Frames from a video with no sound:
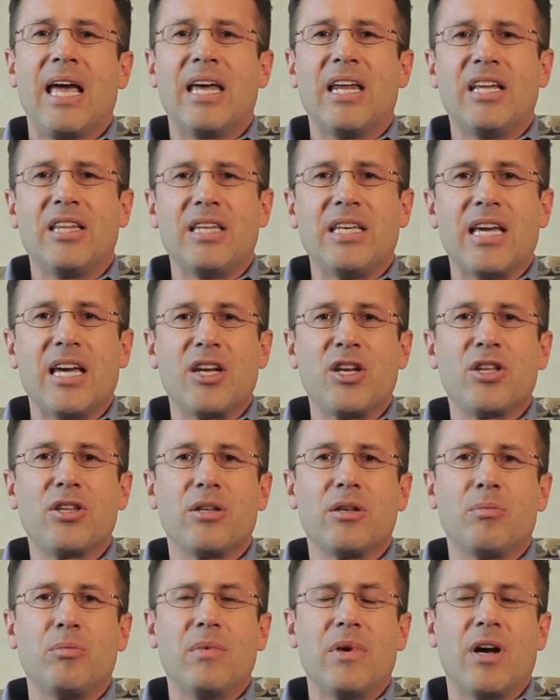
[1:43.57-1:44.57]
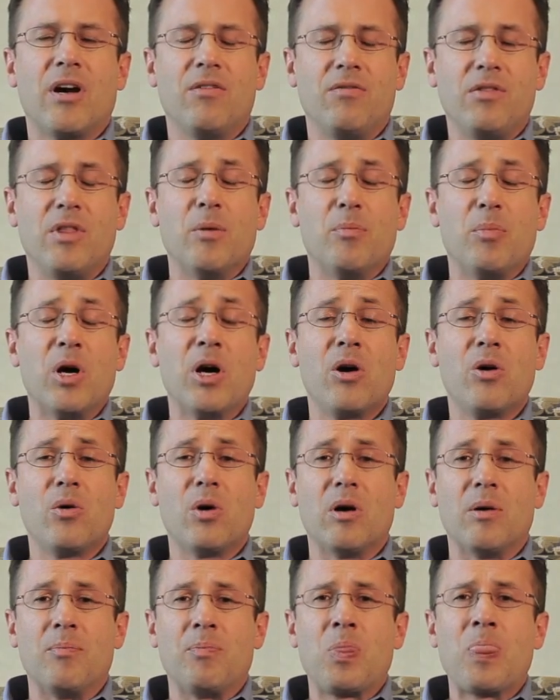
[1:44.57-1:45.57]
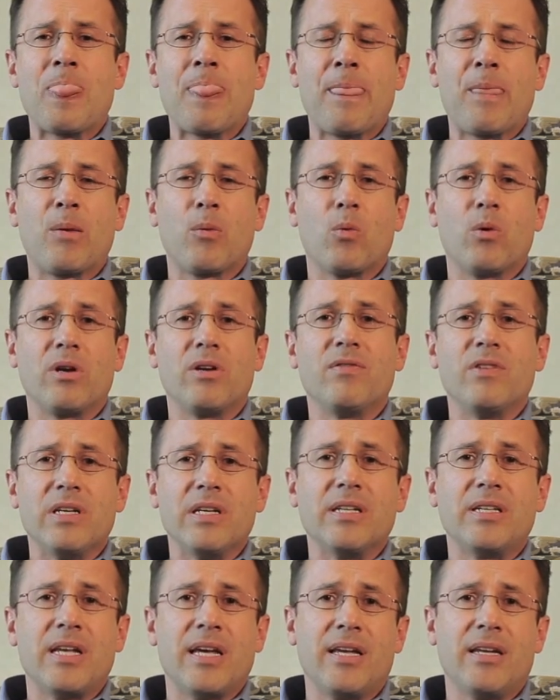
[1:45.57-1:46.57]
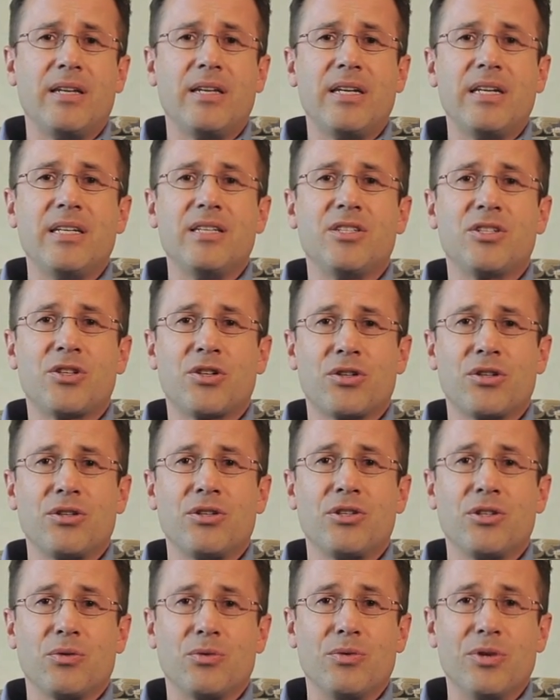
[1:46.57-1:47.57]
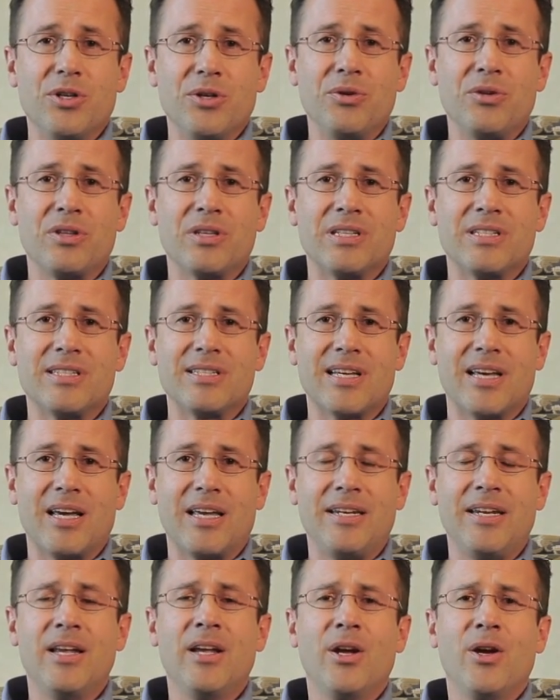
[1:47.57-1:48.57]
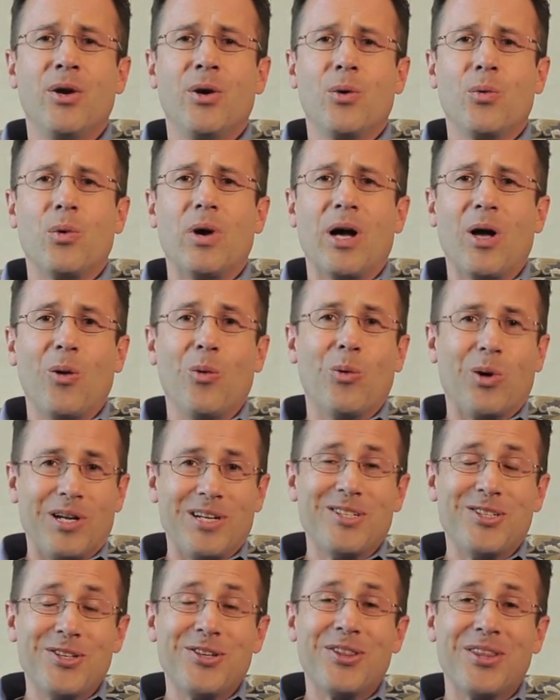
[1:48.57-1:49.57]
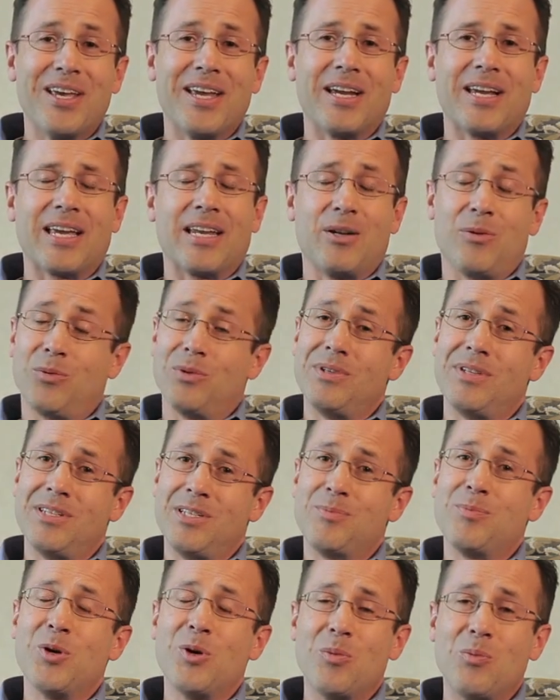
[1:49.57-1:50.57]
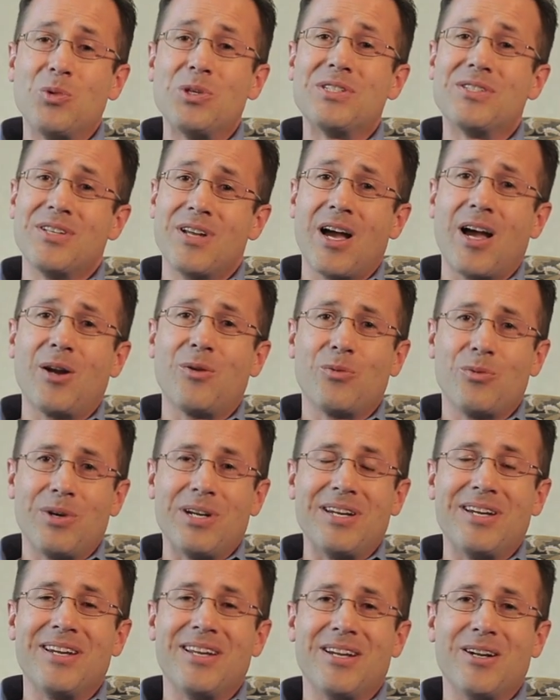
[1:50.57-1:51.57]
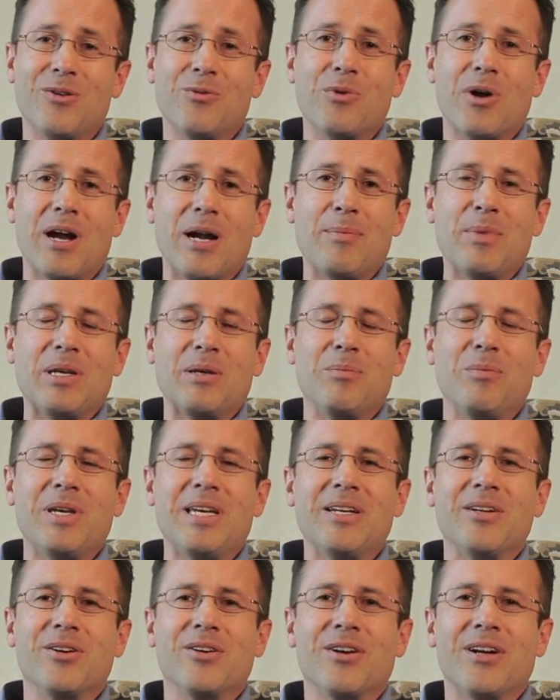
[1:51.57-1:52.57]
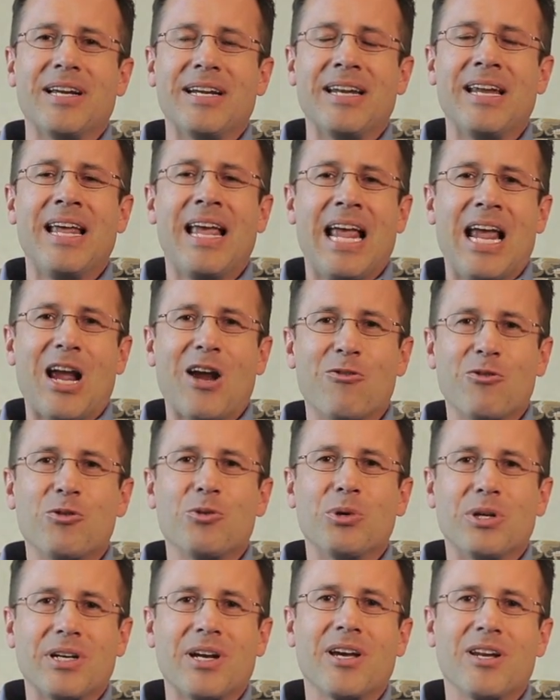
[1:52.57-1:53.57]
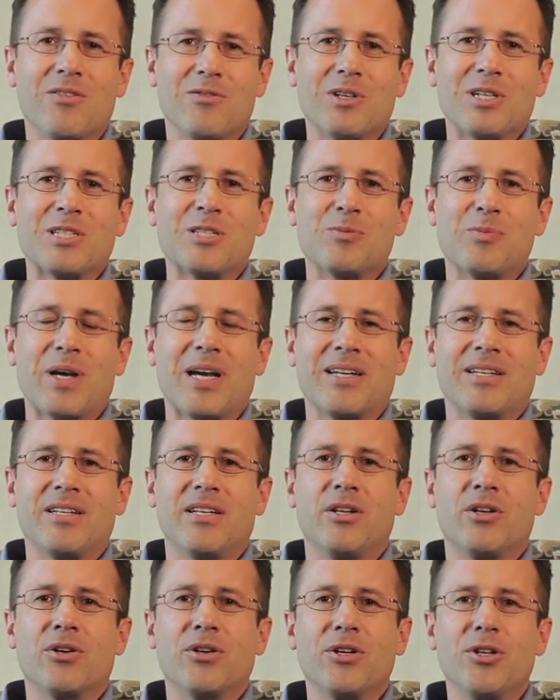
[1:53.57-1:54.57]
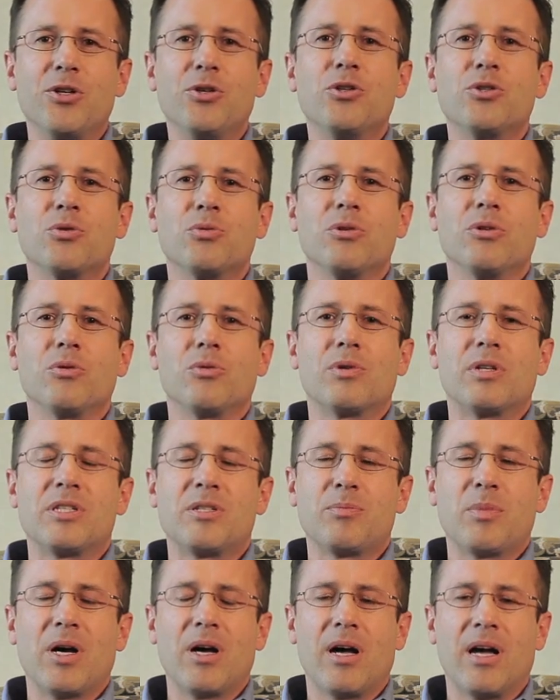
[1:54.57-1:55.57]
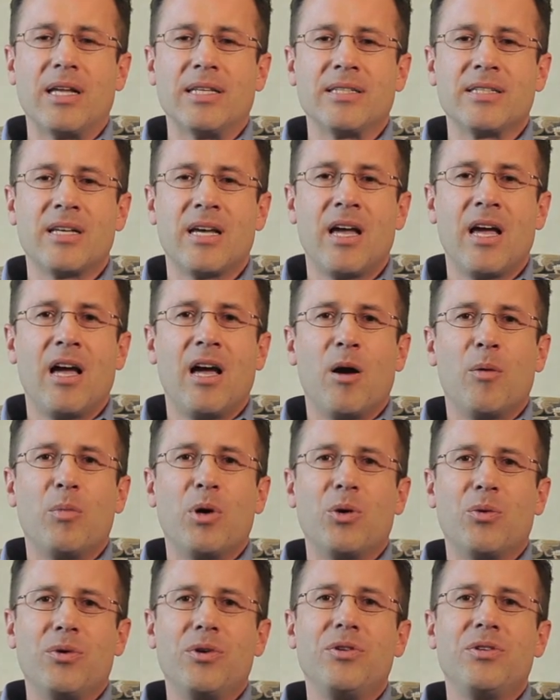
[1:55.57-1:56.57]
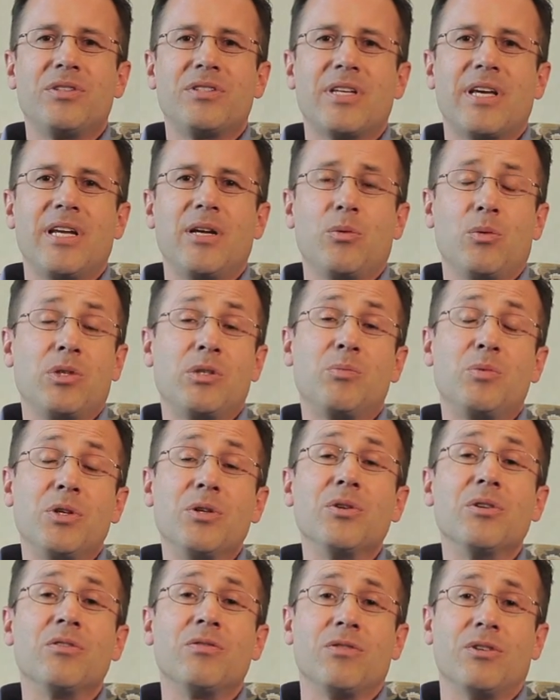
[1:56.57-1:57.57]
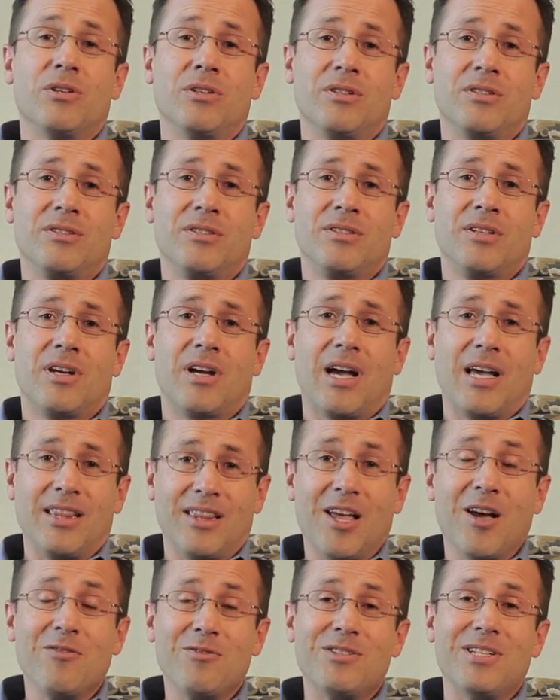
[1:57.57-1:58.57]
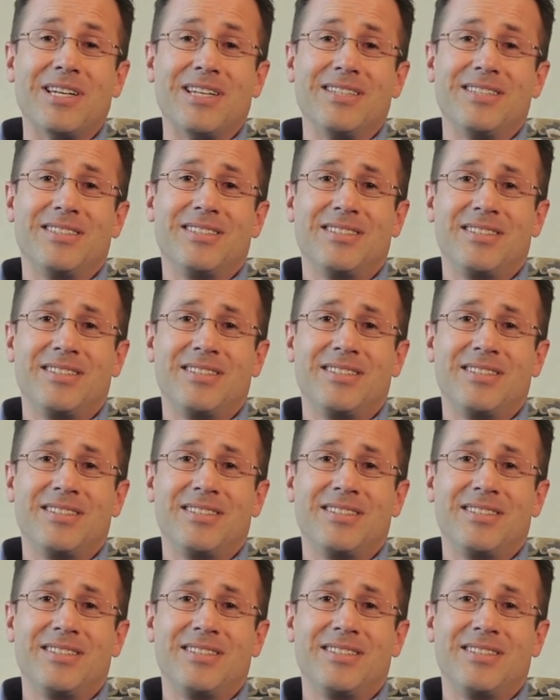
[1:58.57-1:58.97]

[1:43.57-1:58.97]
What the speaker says: And at the end of the poem, one of the attendees turned to Ruth and said, "Well, what did you think?" And this poem was not written in a rhyming meter, and everyone kind of expected her usual response, but Ruth said it was beautiful. I loved it.